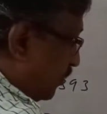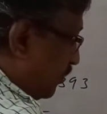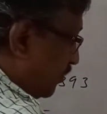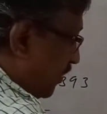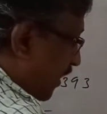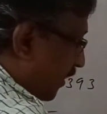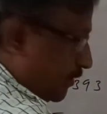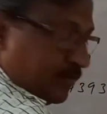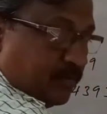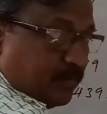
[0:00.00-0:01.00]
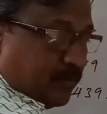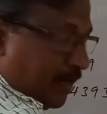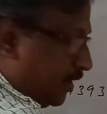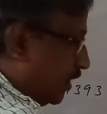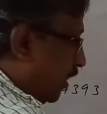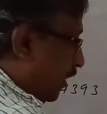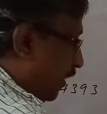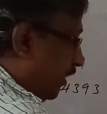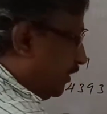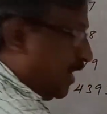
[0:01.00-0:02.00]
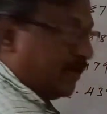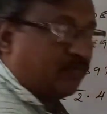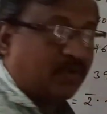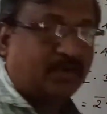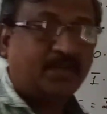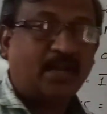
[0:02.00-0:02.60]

is there, right, in that one